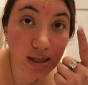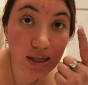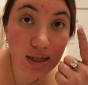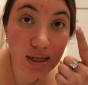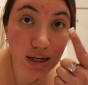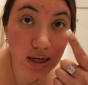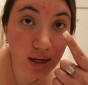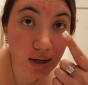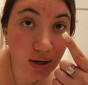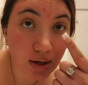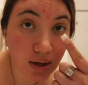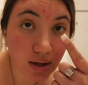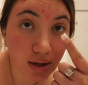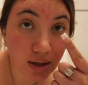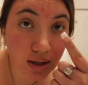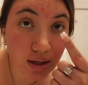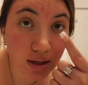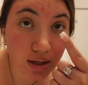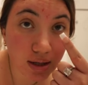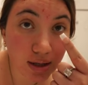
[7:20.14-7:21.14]

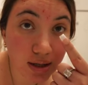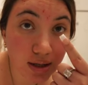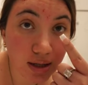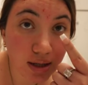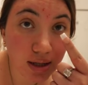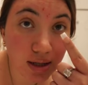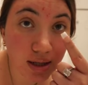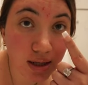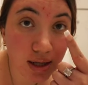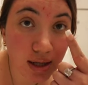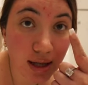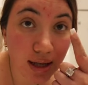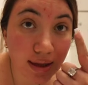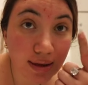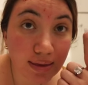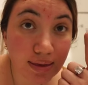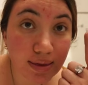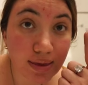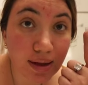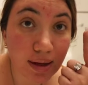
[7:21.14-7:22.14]
girl
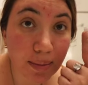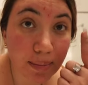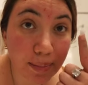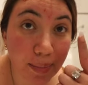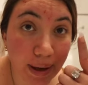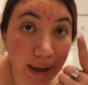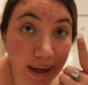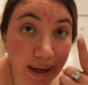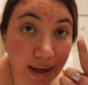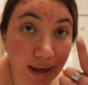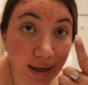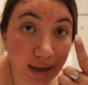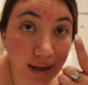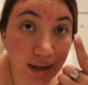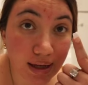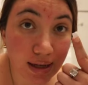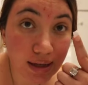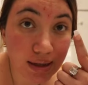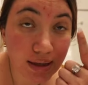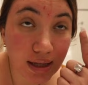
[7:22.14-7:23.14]
the
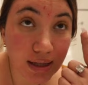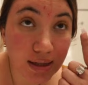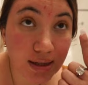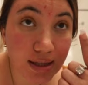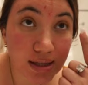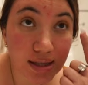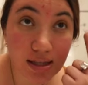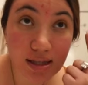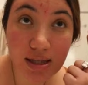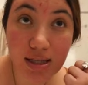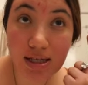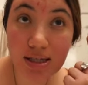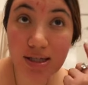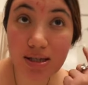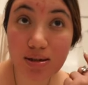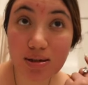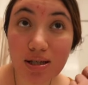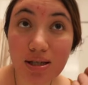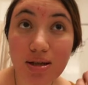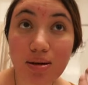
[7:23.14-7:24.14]
pain that the, this
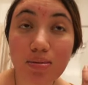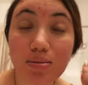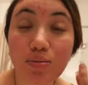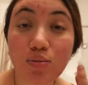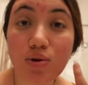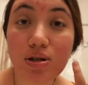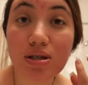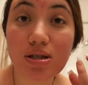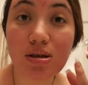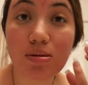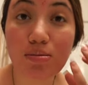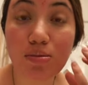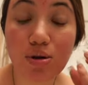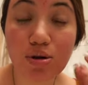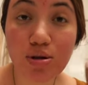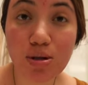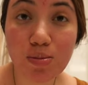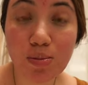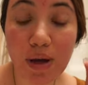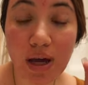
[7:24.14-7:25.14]
is the was the
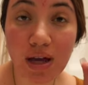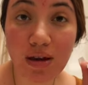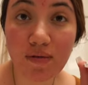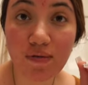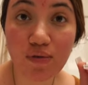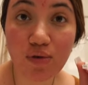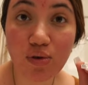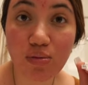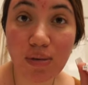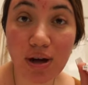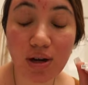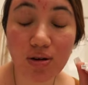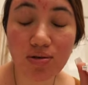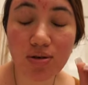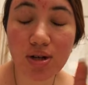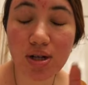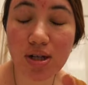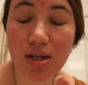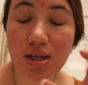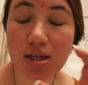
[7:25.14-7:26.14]
most painful
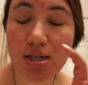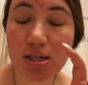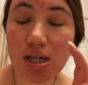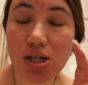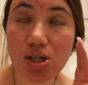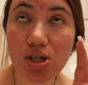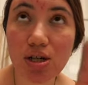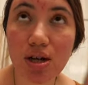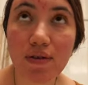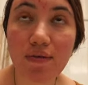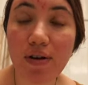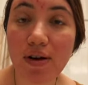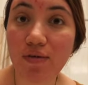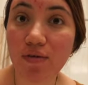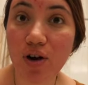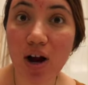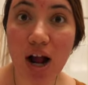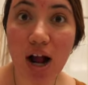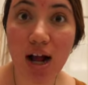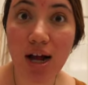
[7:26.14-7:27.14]
microneedling session I've
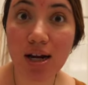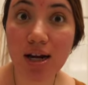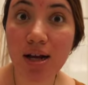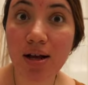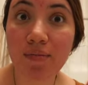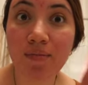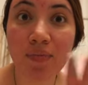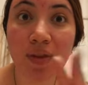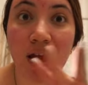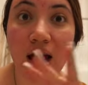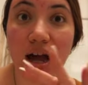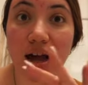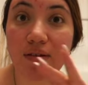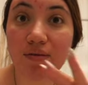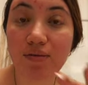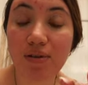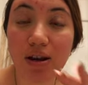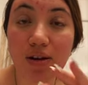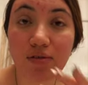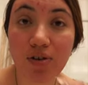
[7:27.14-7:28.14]
ever had I've
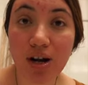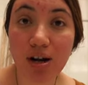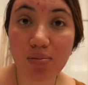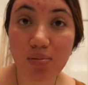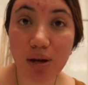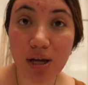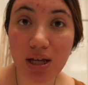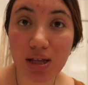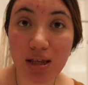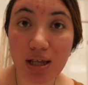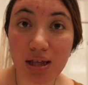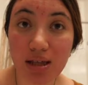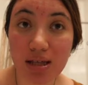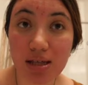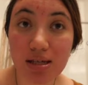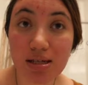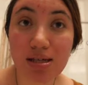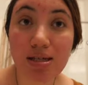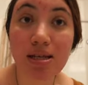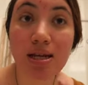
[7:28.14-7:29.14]
never had pain like
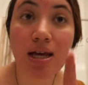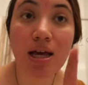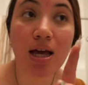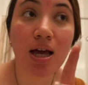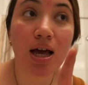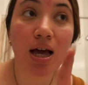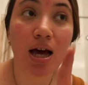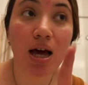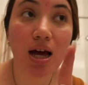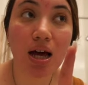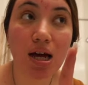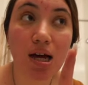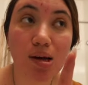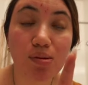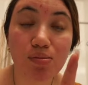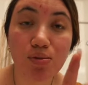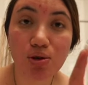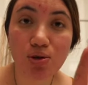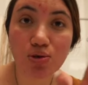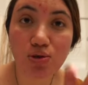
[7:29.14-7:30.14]
this
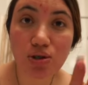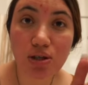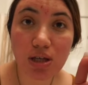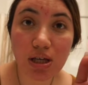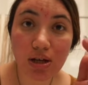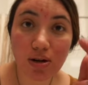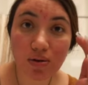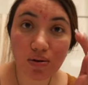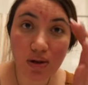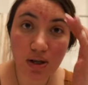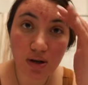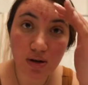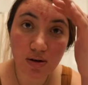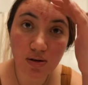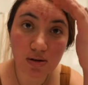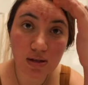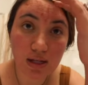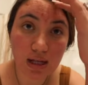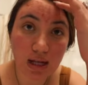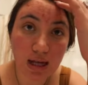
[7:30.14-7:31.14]
um usually it only
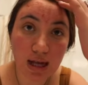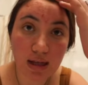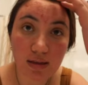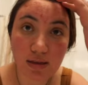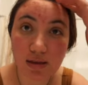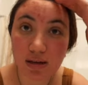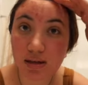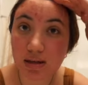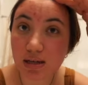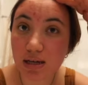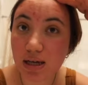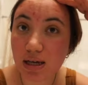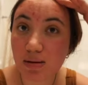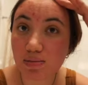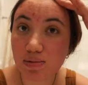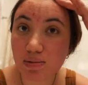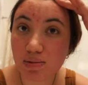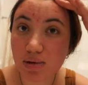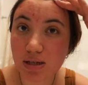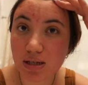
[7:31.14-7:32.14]
hurts like at the
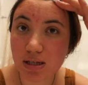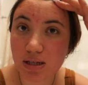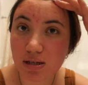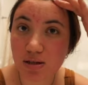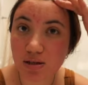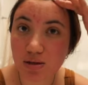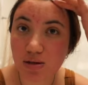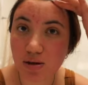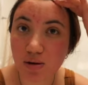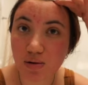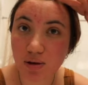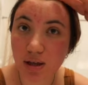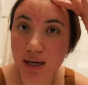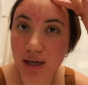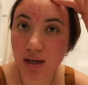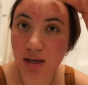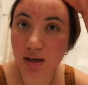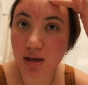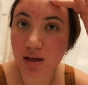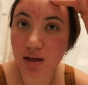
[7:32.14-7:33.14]
tips because it's so
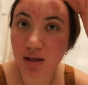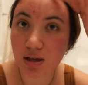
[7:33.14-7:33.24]
like